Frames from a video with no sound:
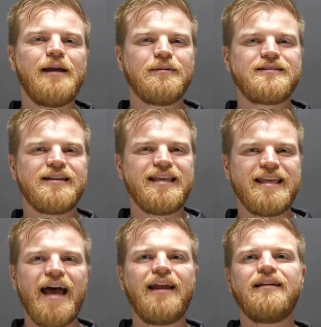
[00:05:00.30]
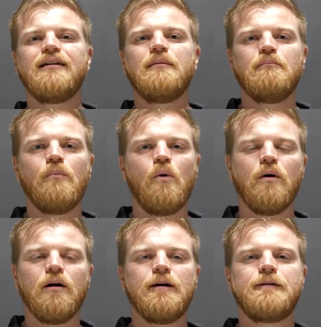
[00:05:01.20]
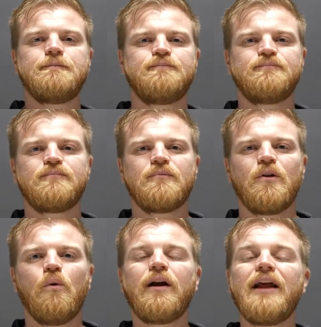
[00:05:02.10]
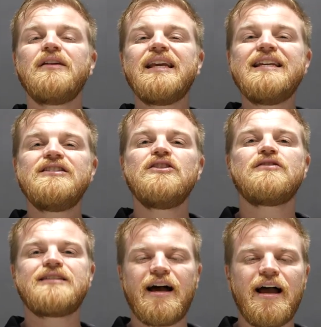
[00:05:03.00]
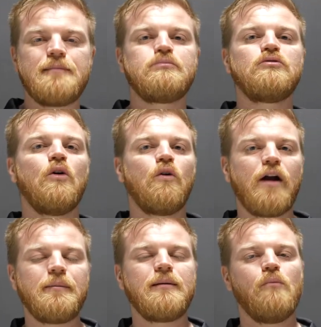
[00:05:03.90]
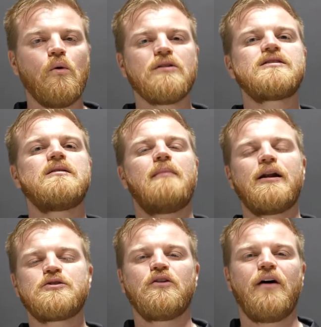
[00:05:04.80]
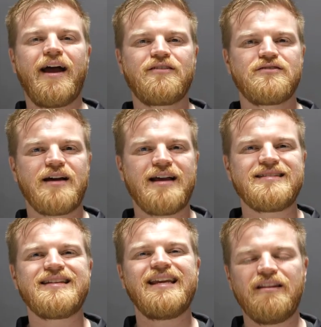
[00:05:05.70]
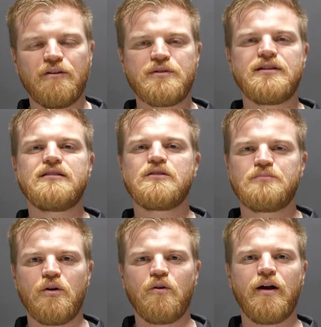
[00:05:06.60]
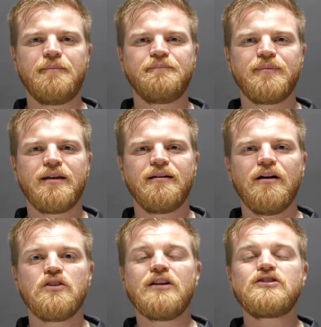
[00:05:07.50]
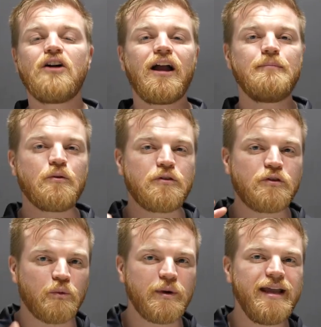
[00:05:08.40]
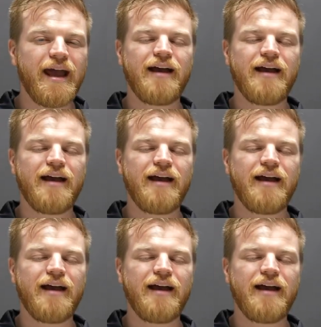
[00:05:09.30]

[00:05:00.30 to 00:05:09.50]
able to get more, we're gonna have an easier time programming more symmetrical exercises in the resistance program. So let's talk about 3